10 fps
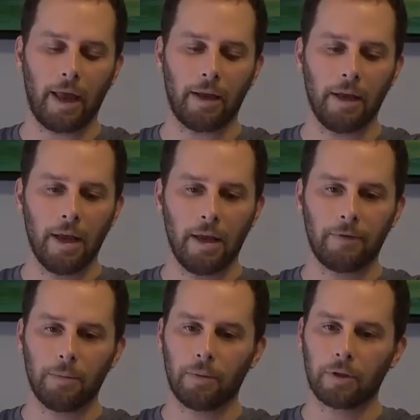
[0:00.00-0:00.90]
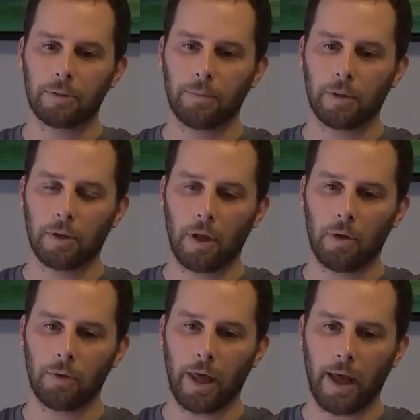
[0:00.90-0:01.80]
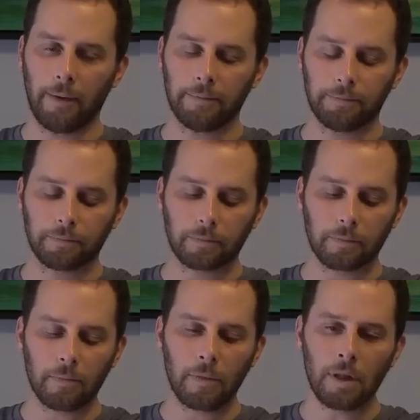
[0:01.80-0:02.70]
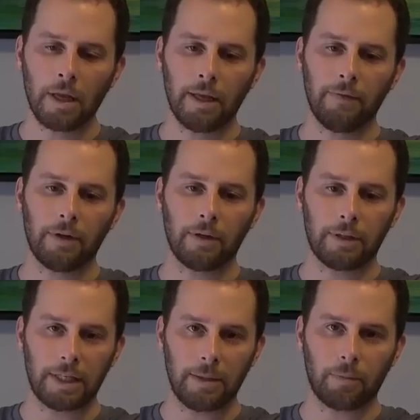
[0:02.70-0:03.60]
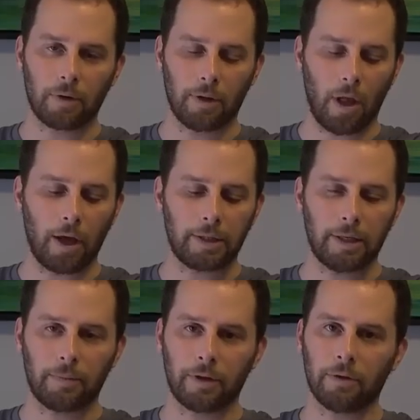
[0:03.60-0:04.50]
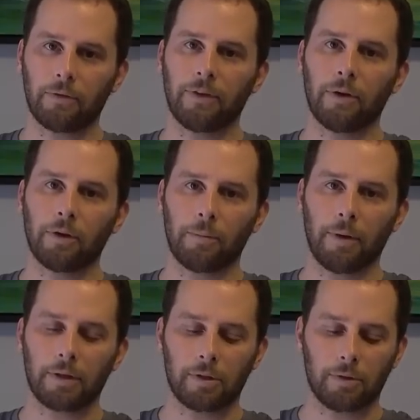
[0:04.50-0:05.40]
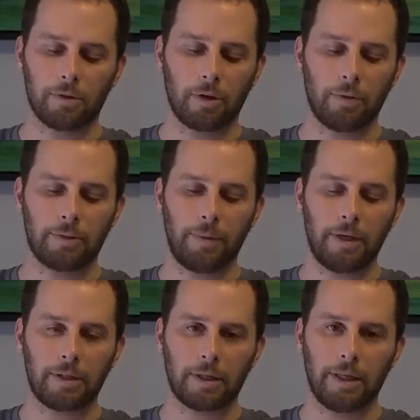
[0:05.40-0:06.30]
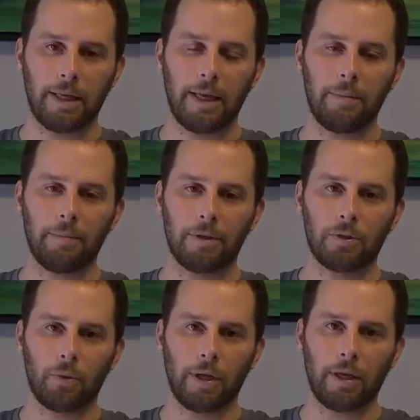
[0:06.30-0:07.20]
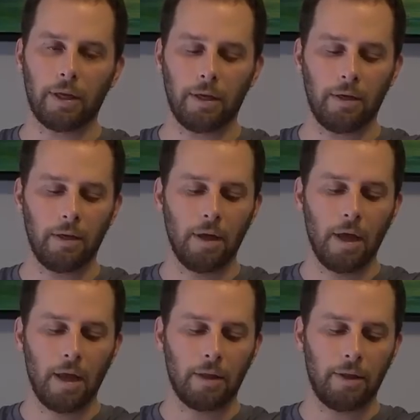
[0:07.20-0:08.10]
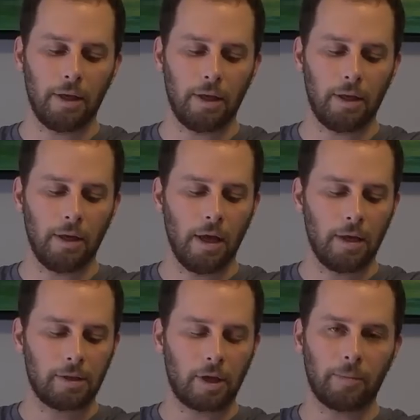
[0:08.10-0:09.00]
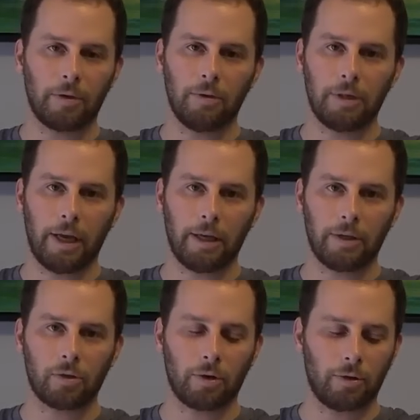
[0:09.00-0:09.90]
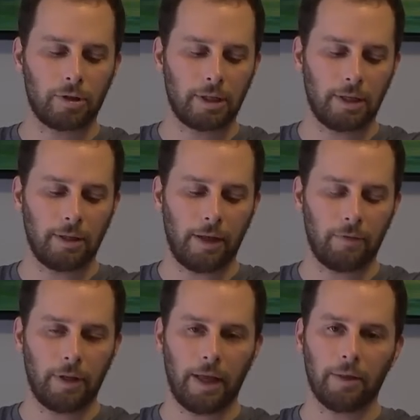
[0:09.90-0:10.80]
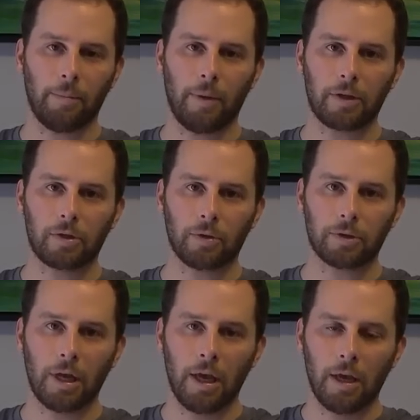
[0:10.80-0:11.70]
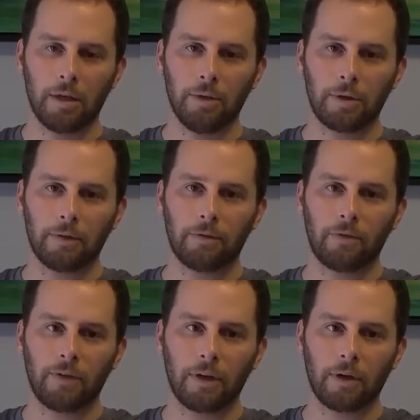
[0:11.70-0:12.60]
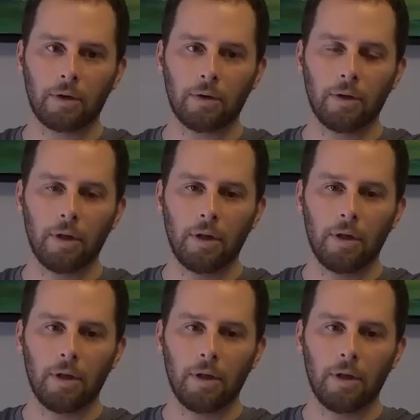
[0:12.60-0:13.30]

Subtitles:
And if you push below that, even deeper, a lot deeper, you'll feel your muscles. So it's basically in between the subcutaneous or your skin level and the muscles, you can feel,